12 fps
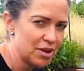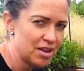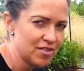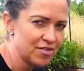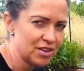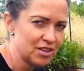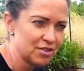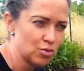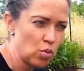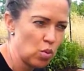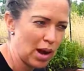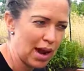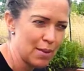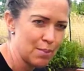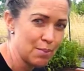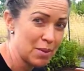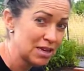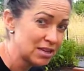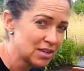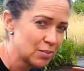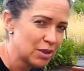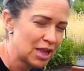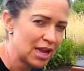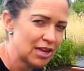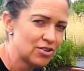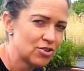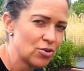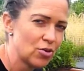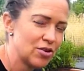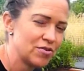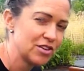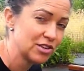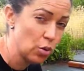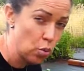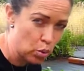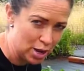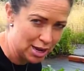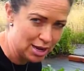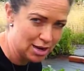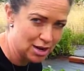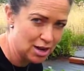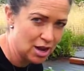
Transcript: if it's what I meant to plant or if it's a weed.